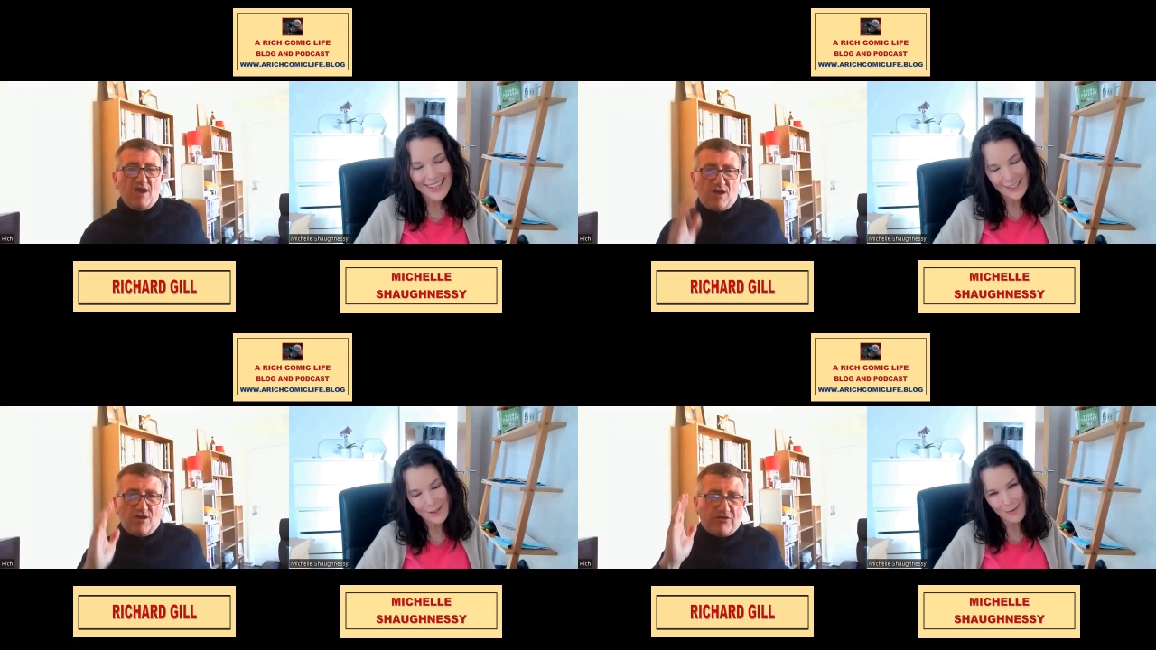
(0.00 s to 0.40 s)

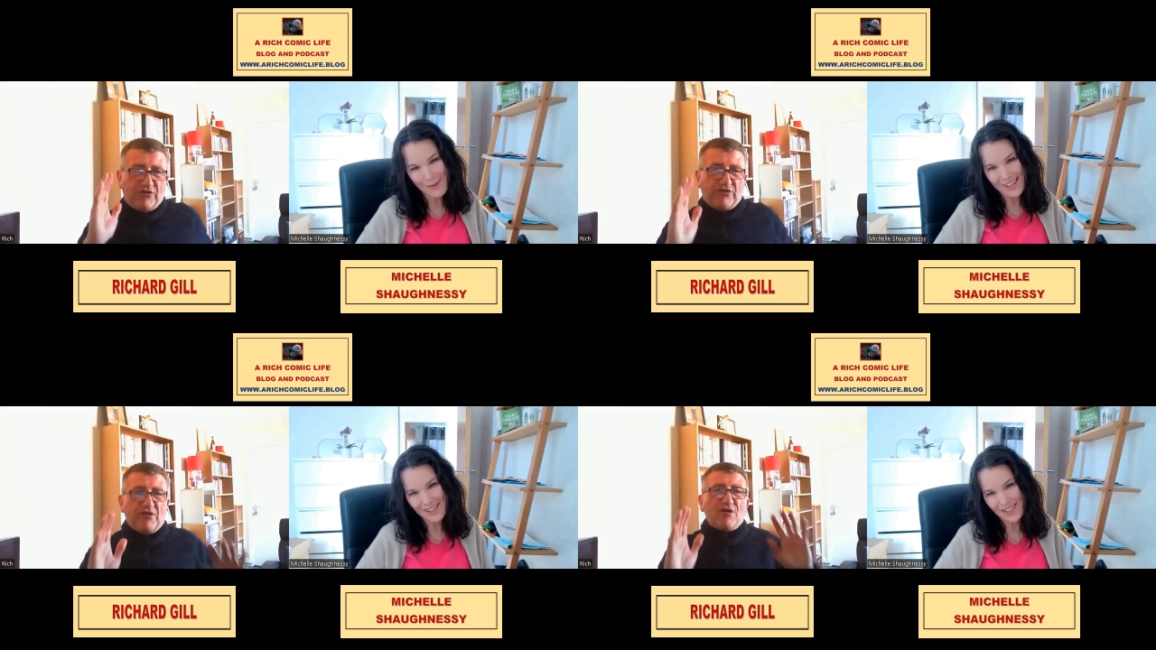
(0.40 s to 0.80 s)
Speaker 1: You're
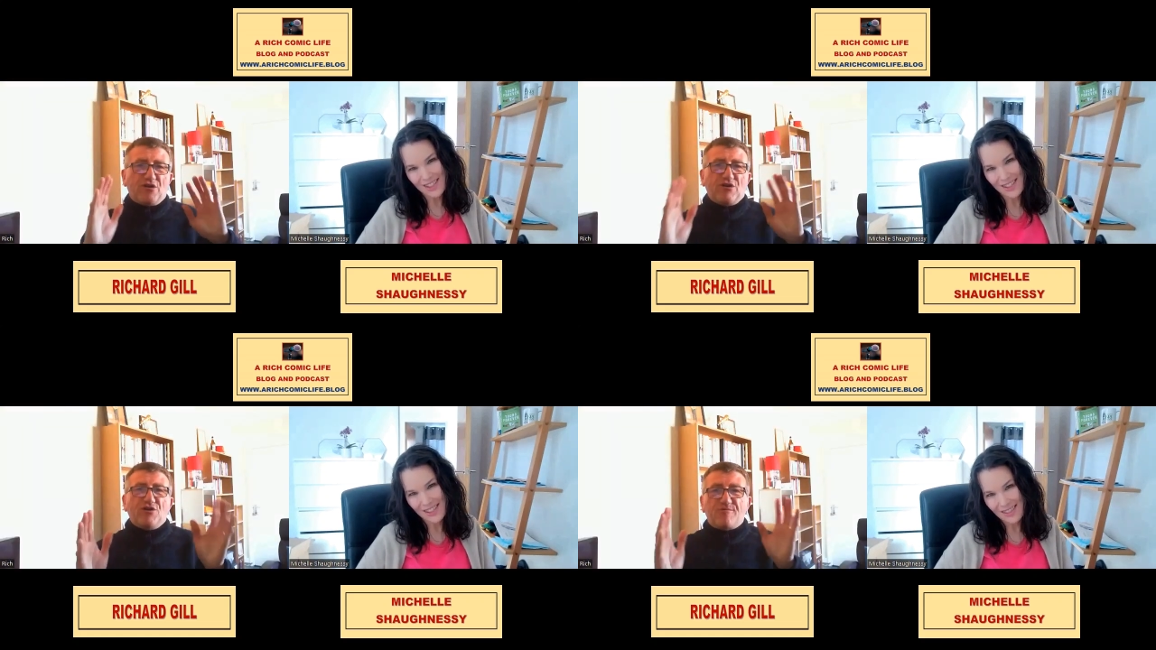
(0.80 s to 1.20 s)
so
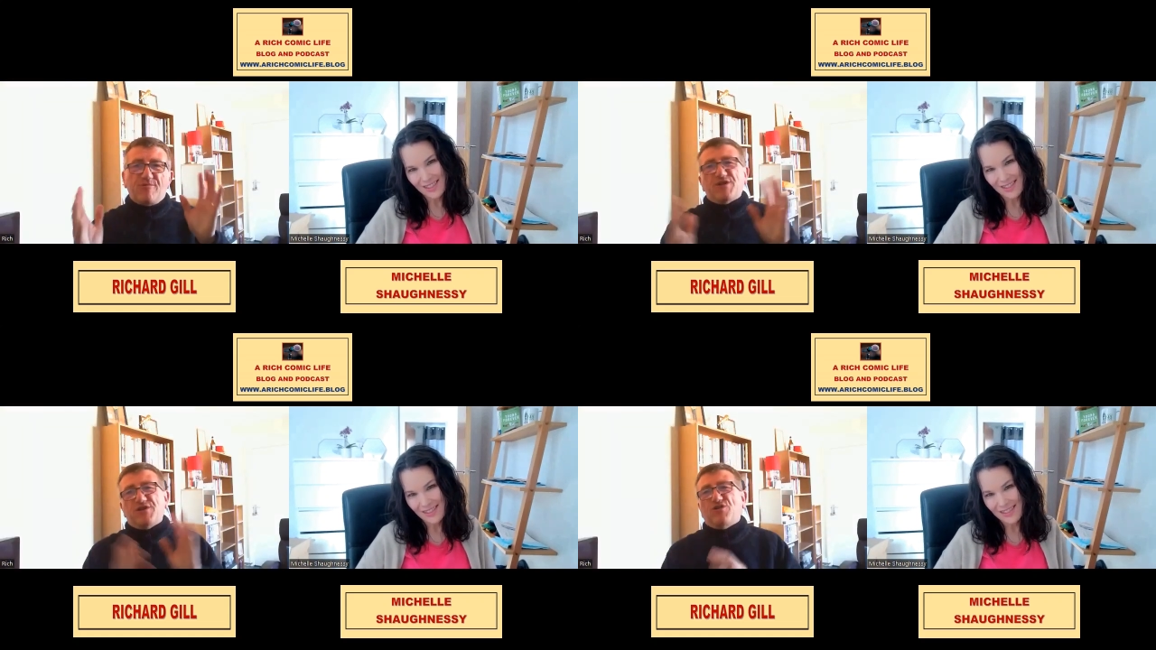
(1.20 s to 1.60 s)
good
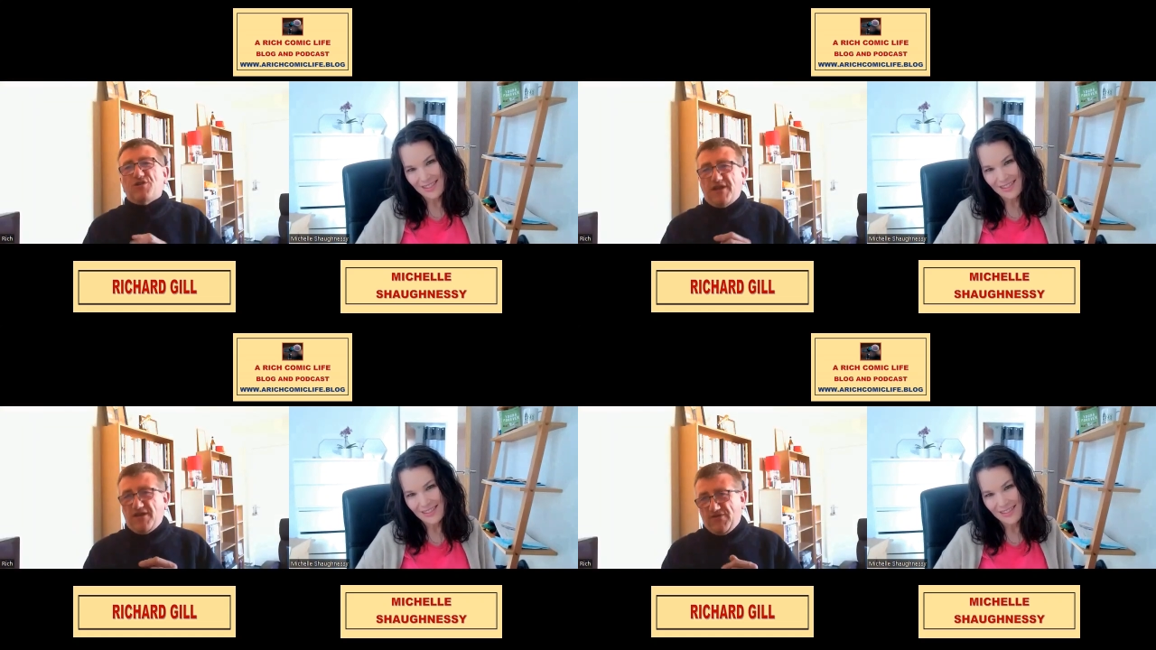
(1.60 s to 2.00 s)
with an
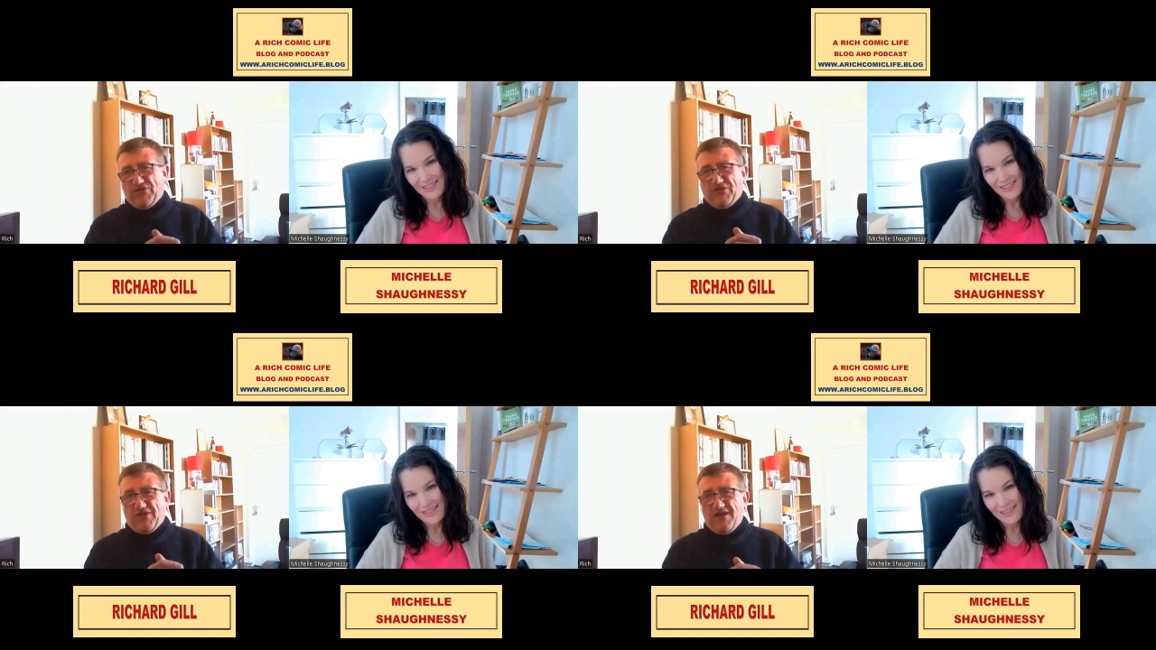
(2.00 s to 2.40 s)

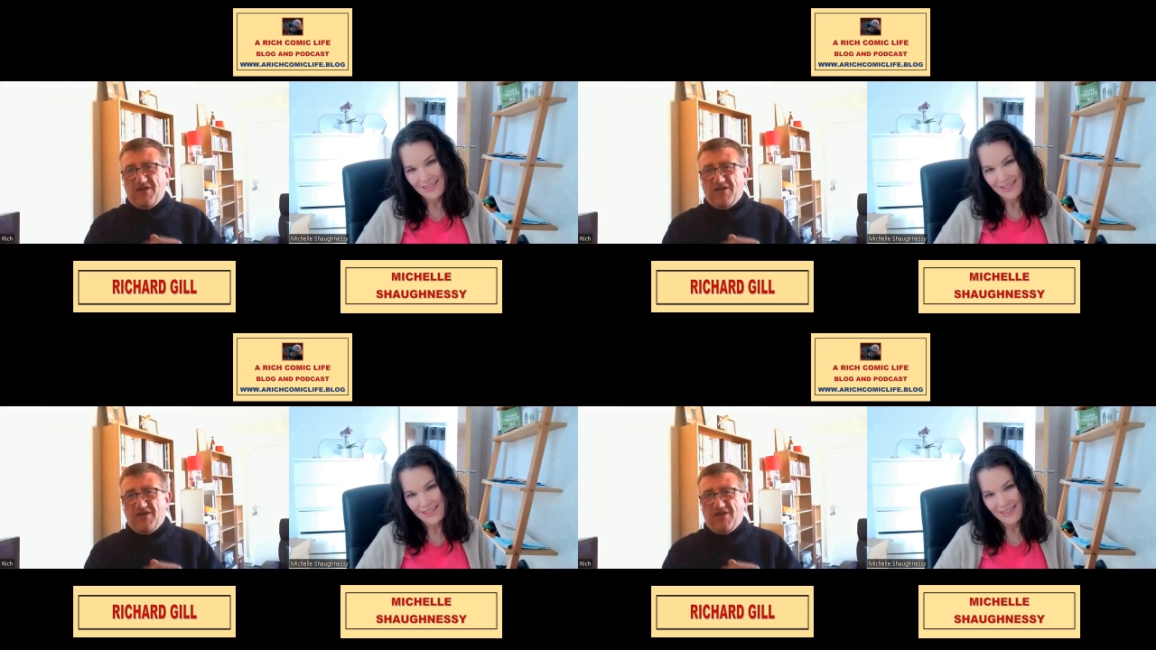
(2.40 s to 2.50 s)
audience